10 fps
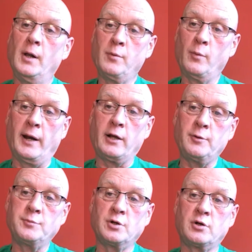But when it
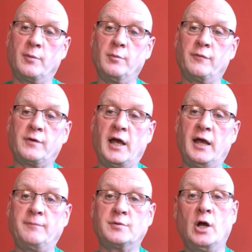comes to the Commonwealth
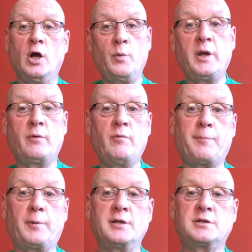Games, we can
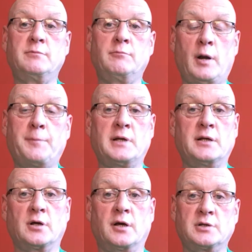represent
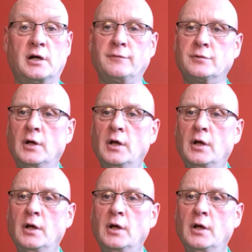ourselves.